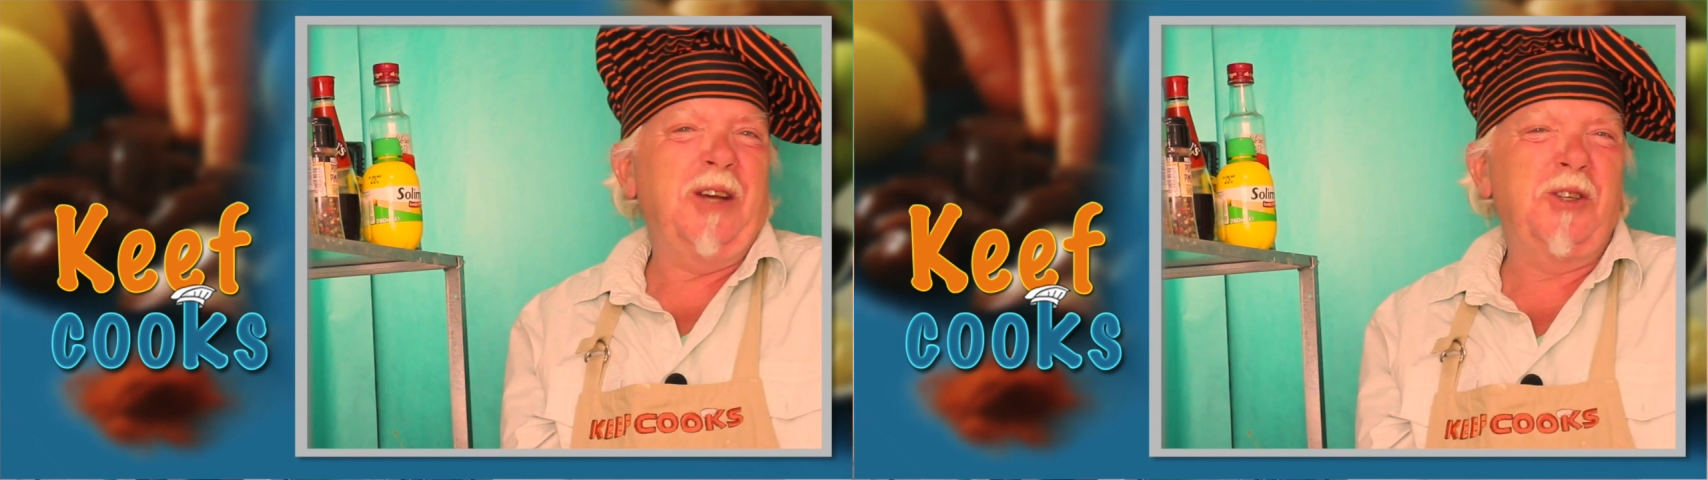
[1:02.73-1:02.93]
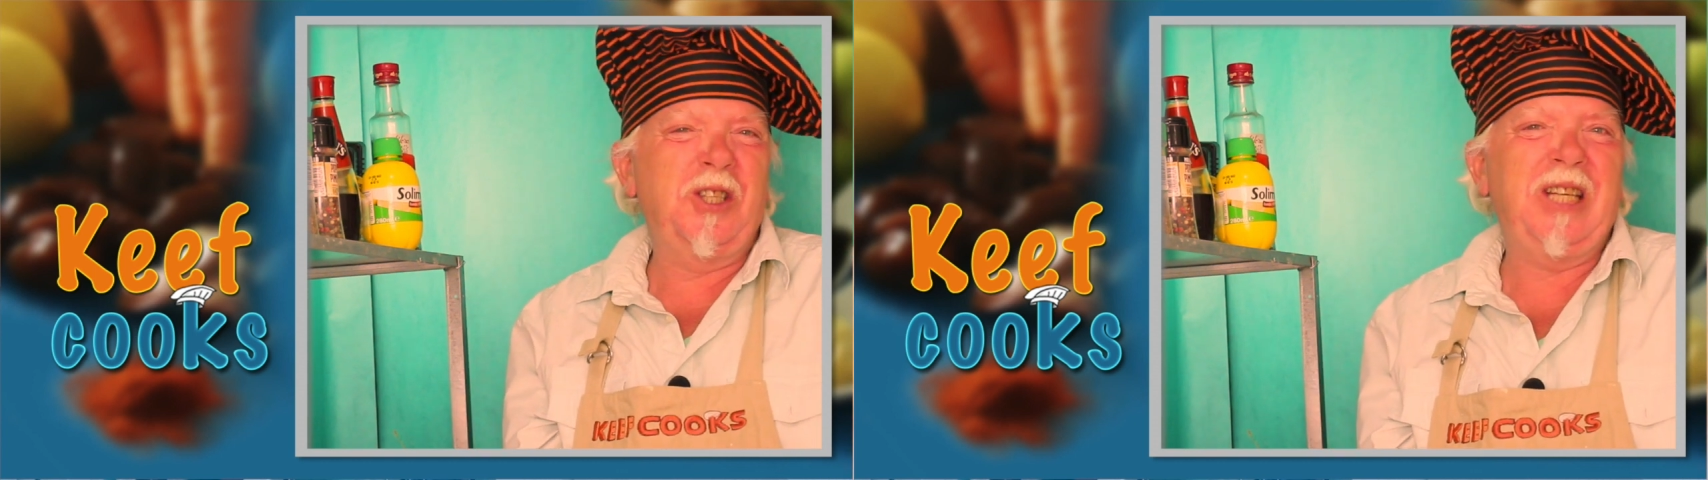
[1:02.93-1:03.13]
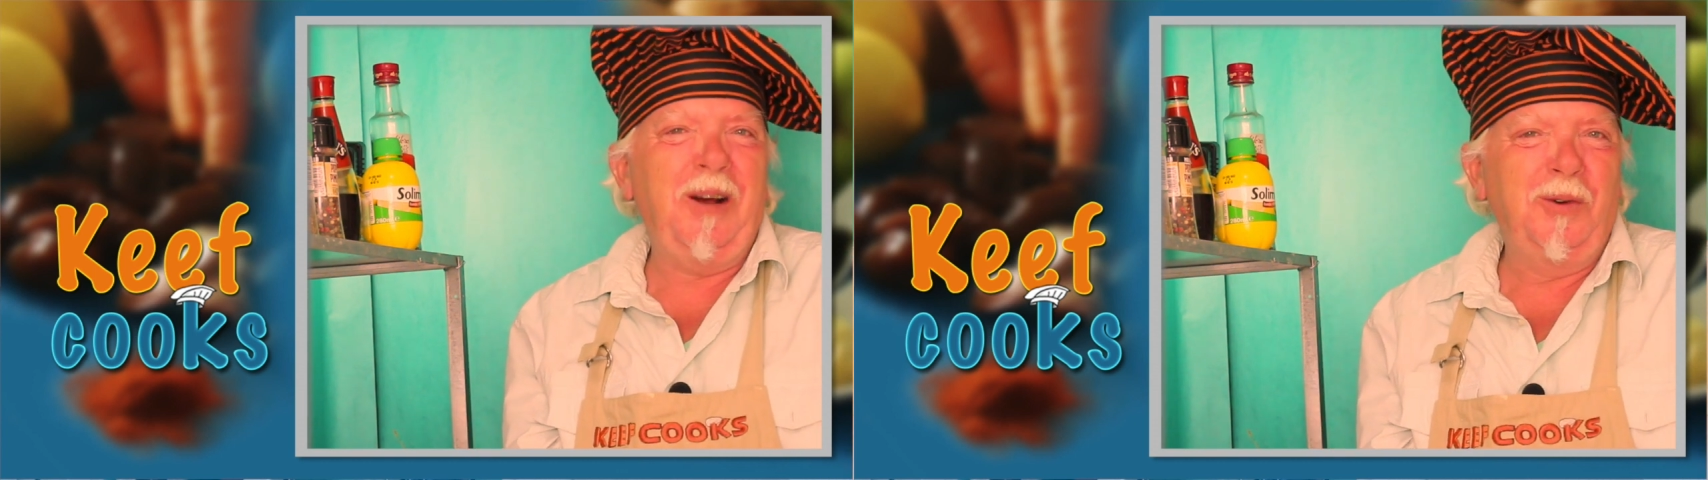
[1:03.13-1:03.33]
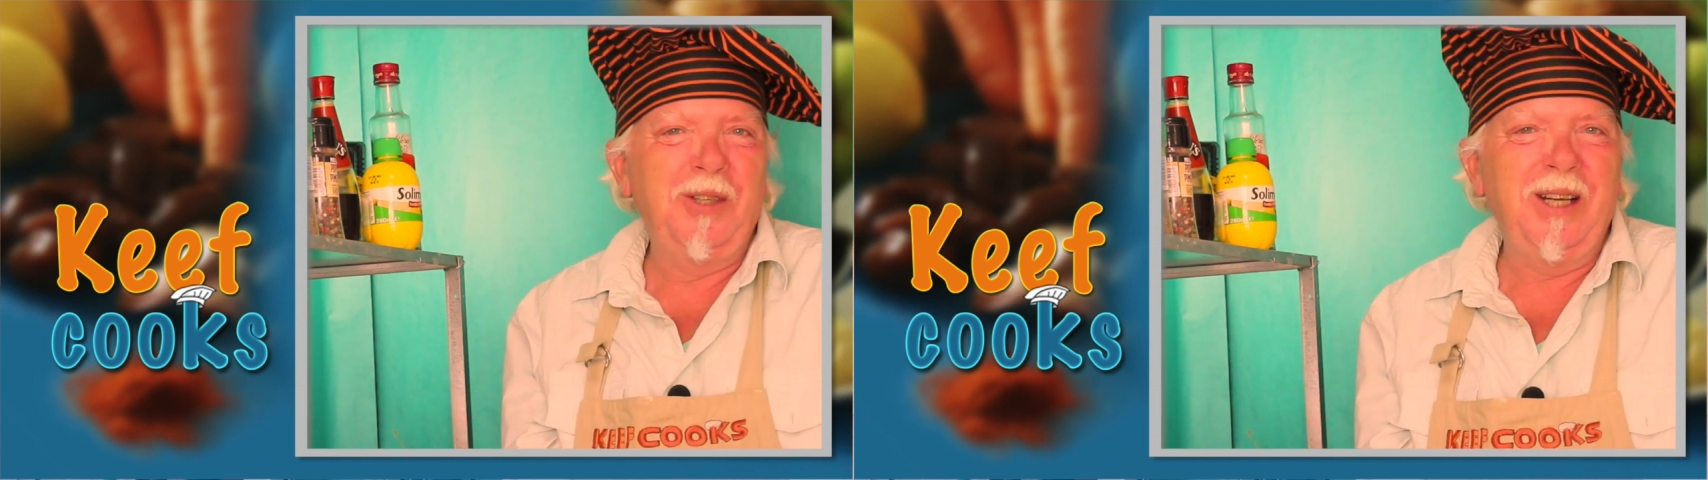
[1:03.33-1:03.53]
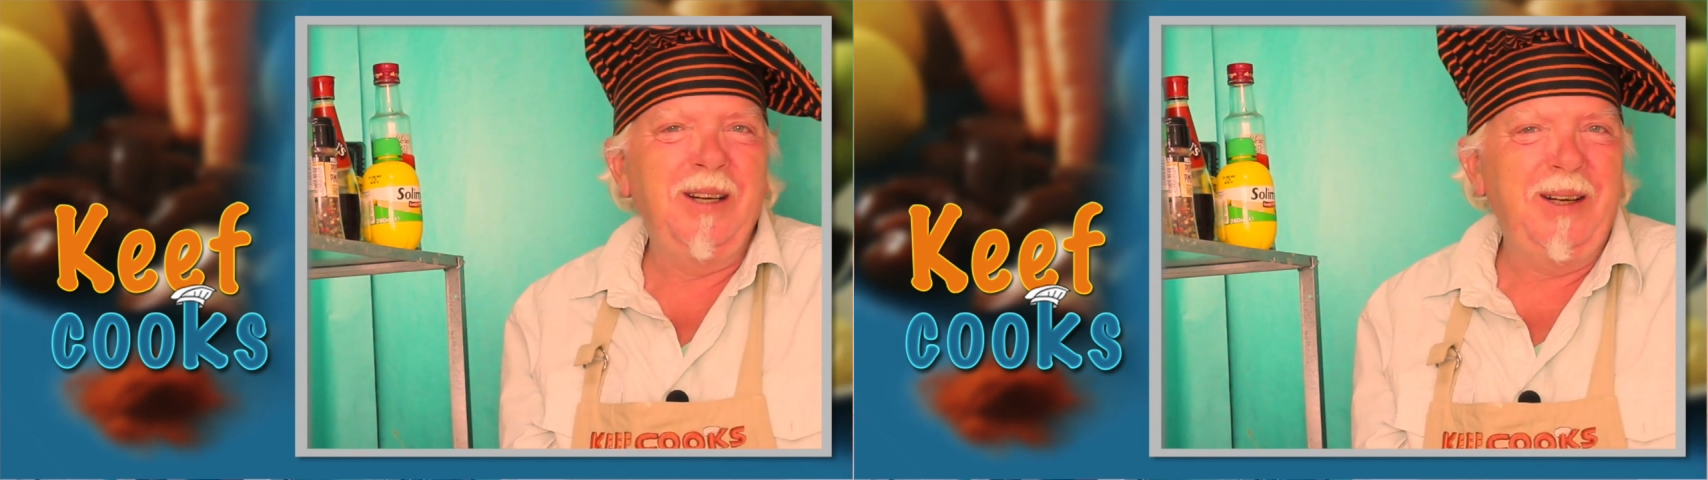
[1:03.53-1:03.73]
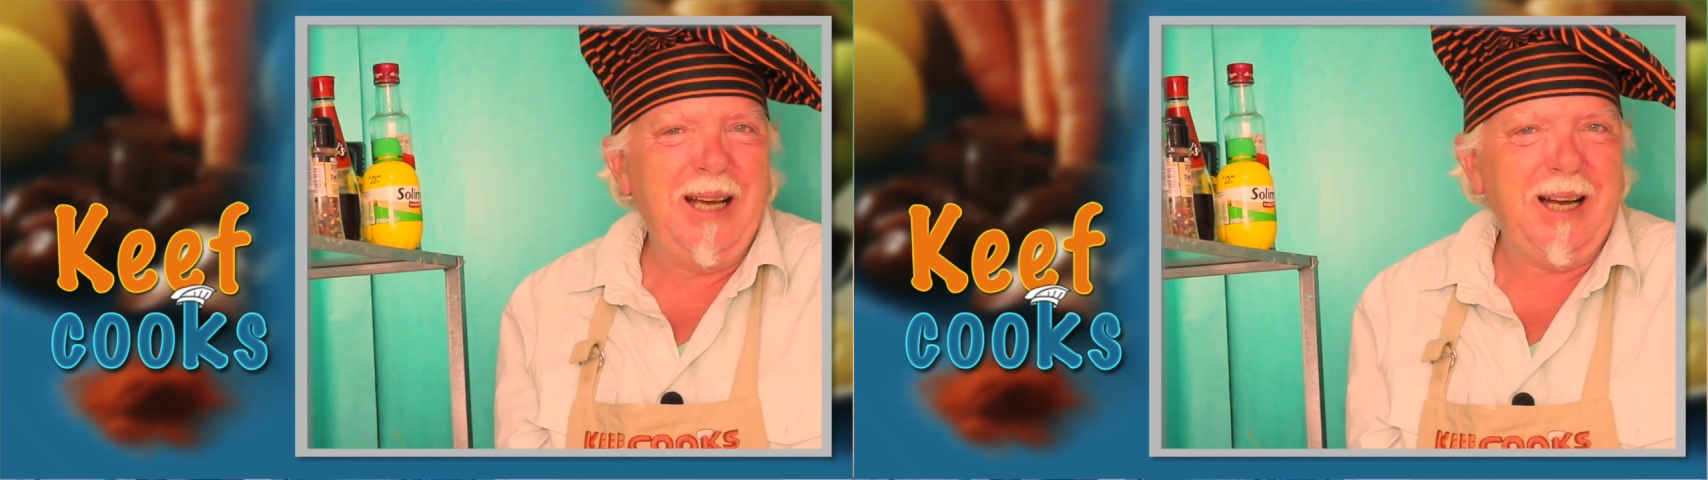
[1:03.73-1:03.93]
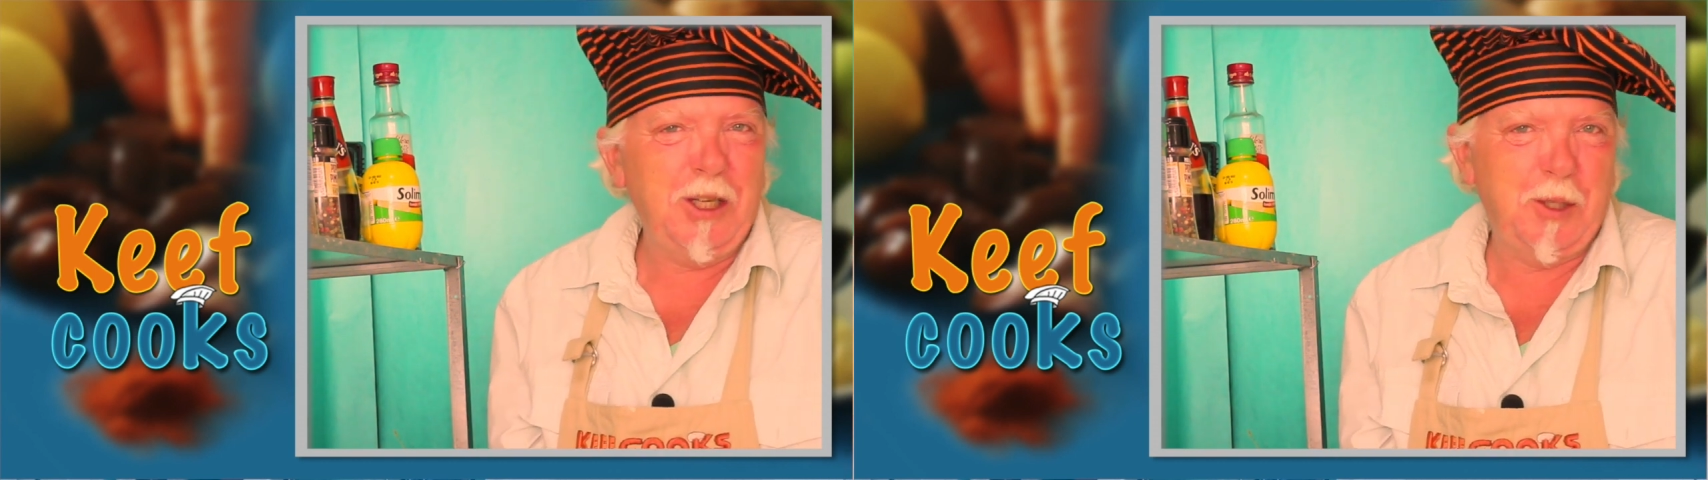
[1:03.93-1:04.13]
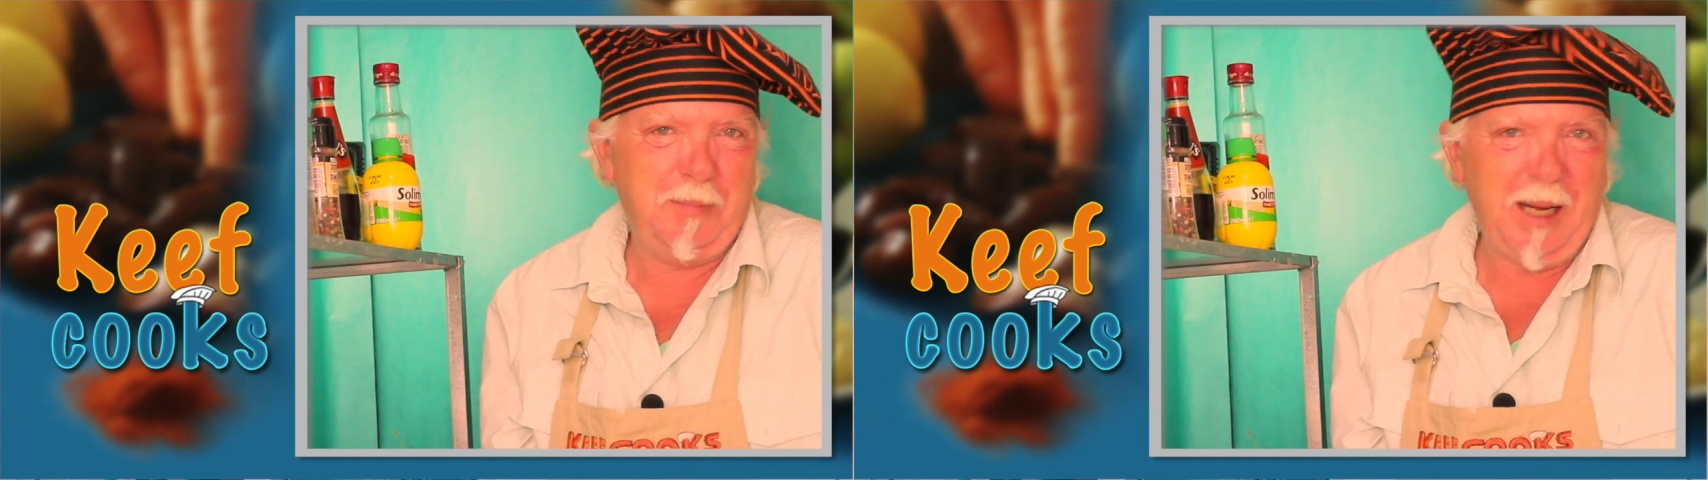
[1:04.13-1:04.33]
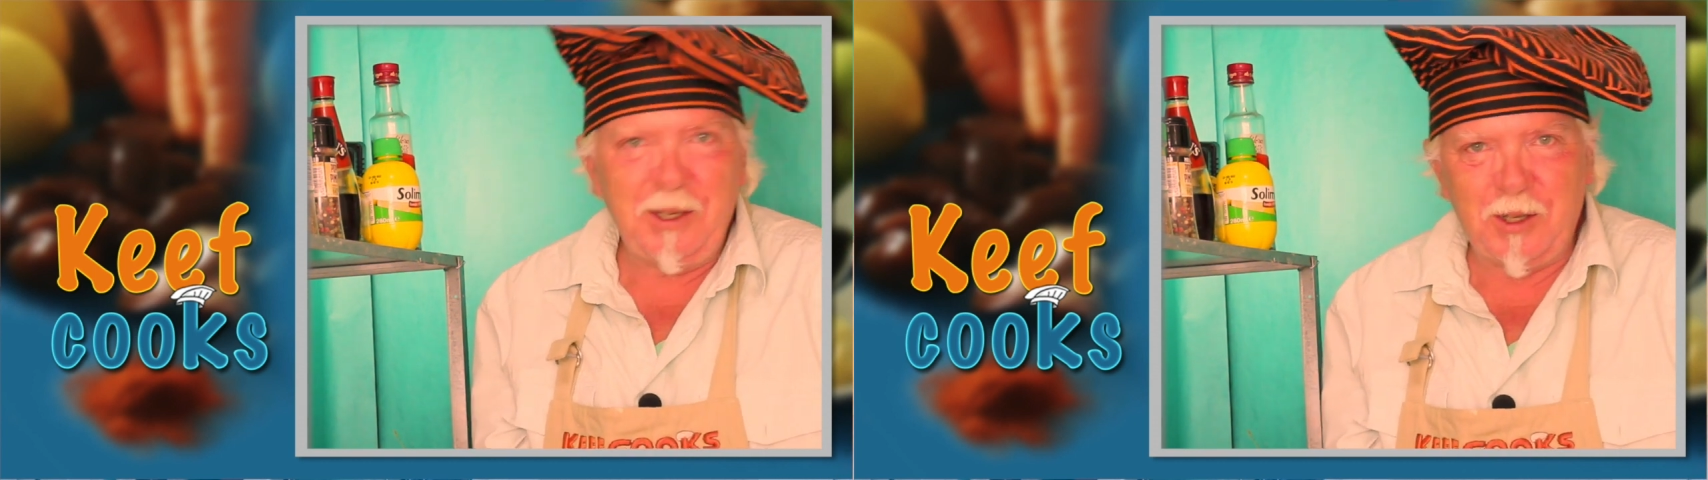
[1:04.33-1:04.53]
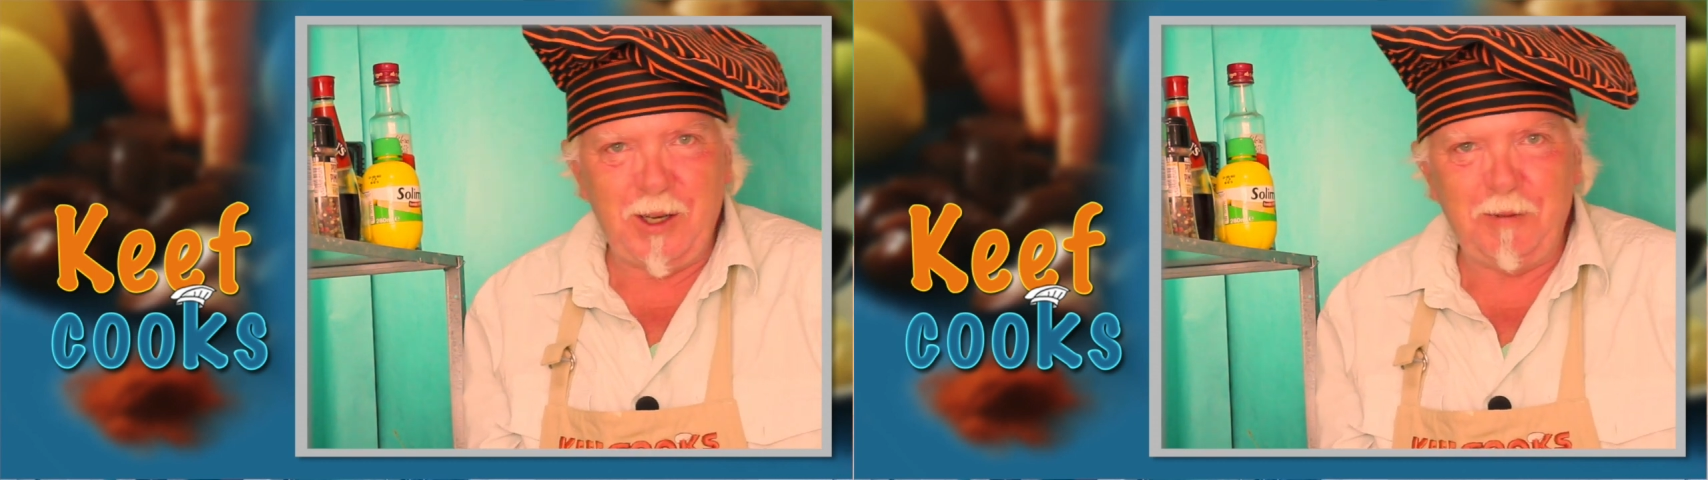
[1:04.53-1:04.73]
astoundingly
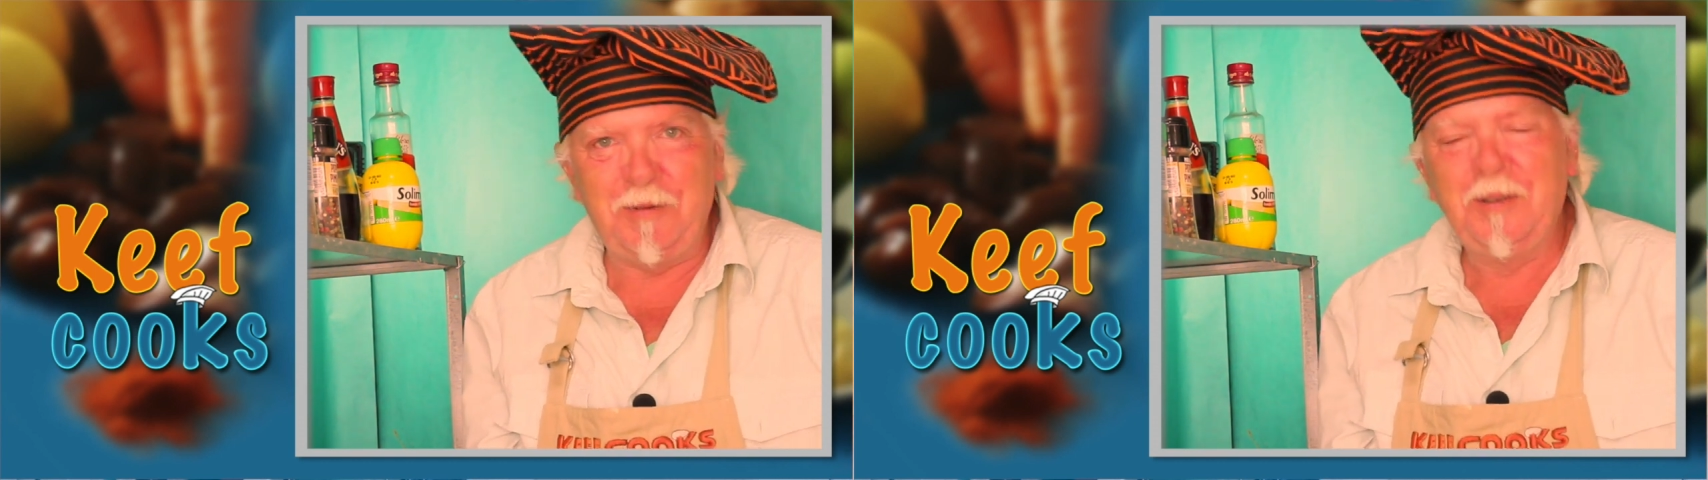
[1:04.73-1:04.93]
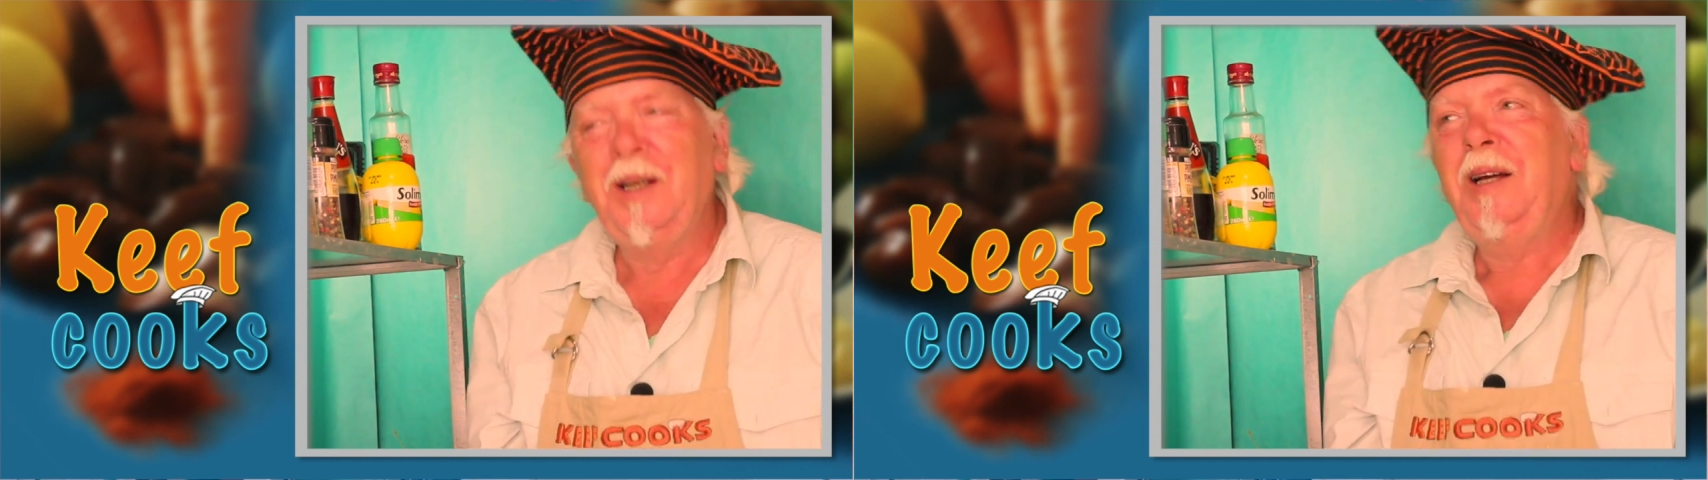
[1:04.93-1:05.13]
expensive.